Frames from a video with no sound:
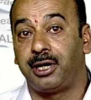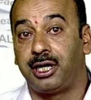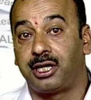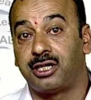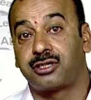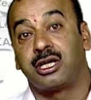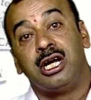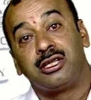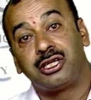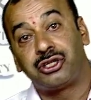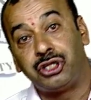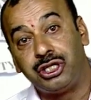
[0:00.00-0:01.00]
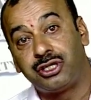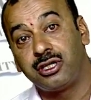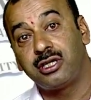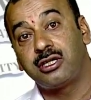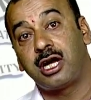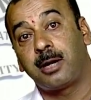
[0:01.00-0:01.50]
apparatus, the
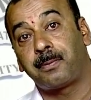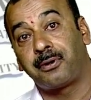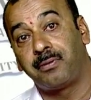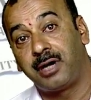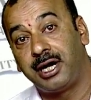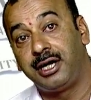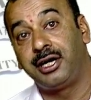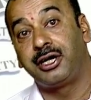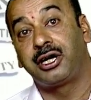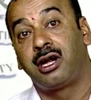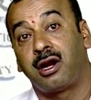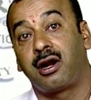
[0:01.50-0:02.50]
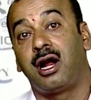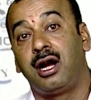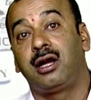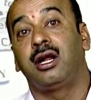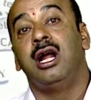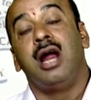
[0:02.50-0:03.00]
teachers are provided
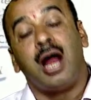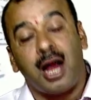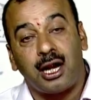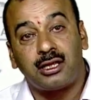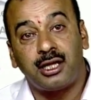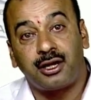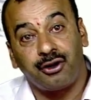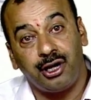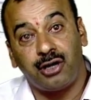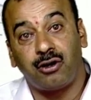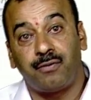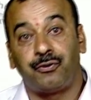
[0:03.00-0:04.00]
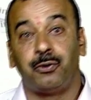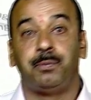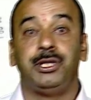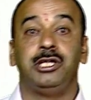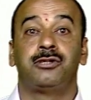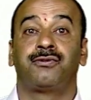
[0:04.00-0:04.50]
grant at the rate of
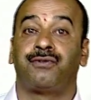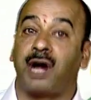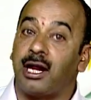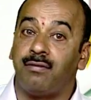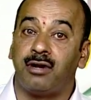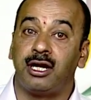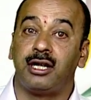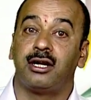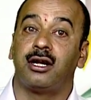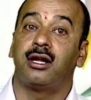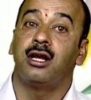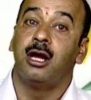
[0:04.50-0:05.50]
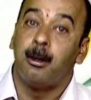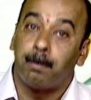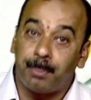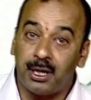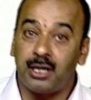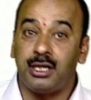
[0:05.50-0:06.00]
rupees 500
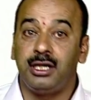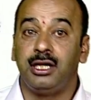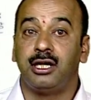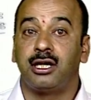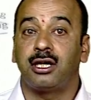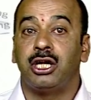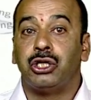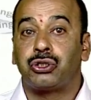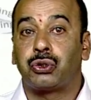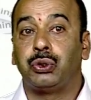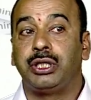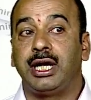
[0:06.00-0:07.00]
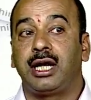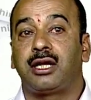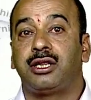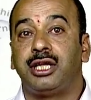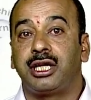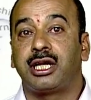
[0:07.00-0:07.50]
per year so
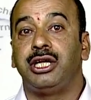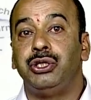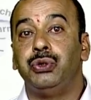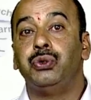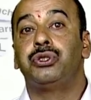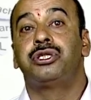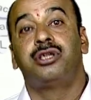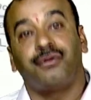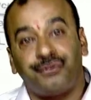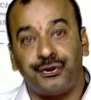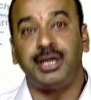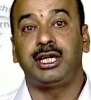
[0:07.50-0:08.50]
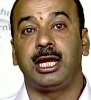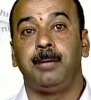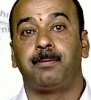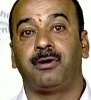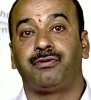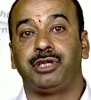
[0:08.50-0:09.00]
that they can use different
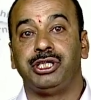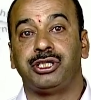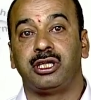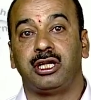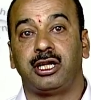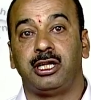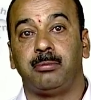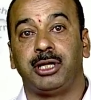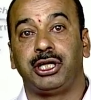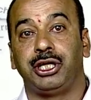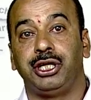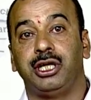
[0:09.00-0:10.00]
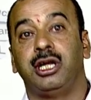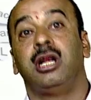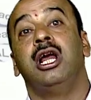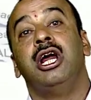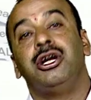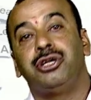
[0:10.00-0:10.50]
type of teaching learning
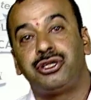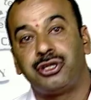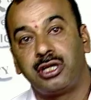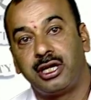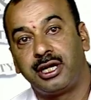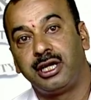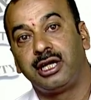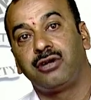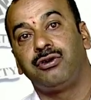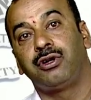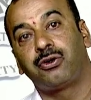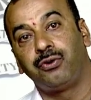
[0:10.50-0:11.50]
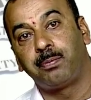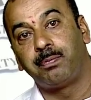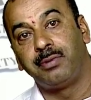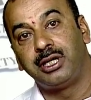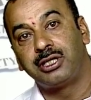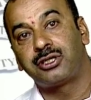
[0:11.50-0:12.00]
material, teaching learning
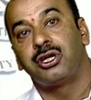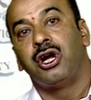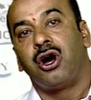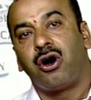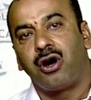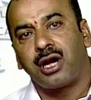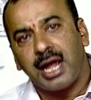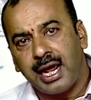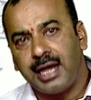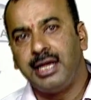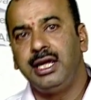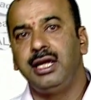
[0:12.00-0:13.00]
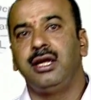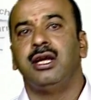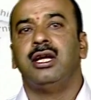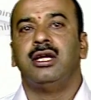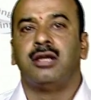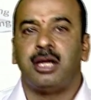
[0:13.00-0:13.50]
equipments or
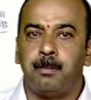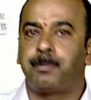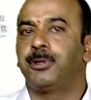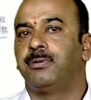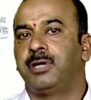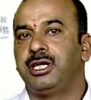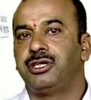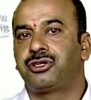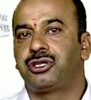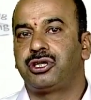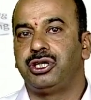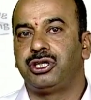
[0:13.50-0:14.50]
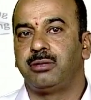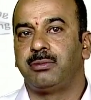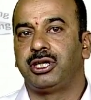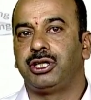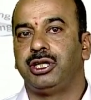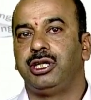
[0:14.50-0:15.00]
any improvised teaching
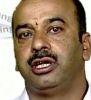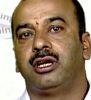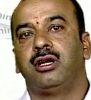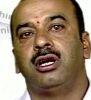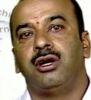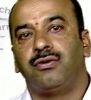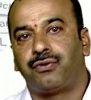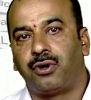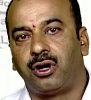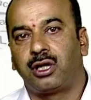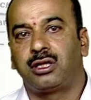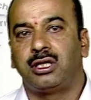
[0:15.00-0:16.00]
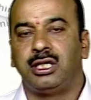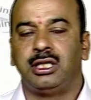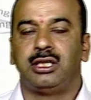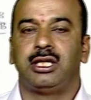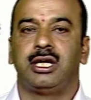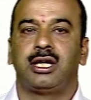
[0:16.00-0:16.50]
material for
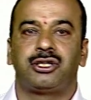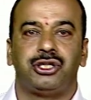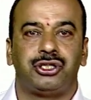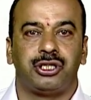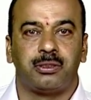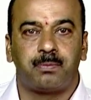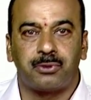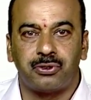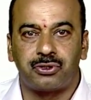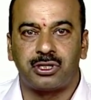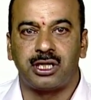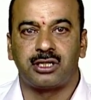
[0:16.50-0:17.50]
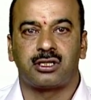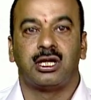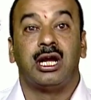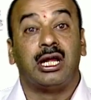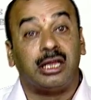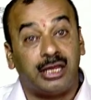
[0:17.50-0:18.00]
in their teaching
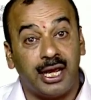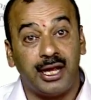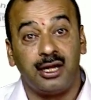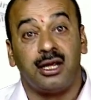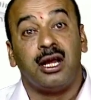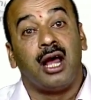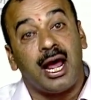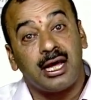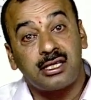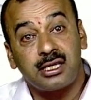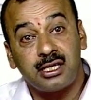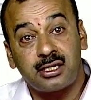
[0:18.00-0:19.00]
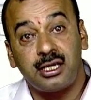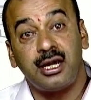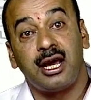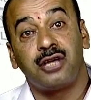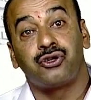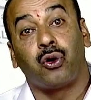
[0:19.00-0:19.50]
process. Then
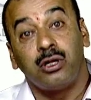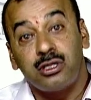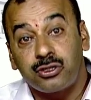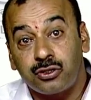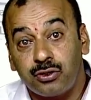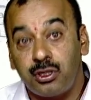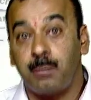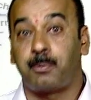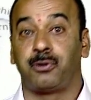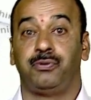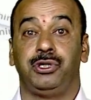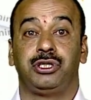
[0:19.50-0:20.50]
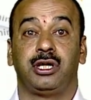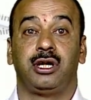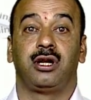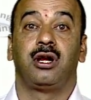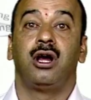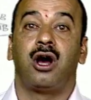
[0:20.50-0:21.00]
SSA has also a
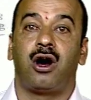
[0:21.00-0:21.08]
provision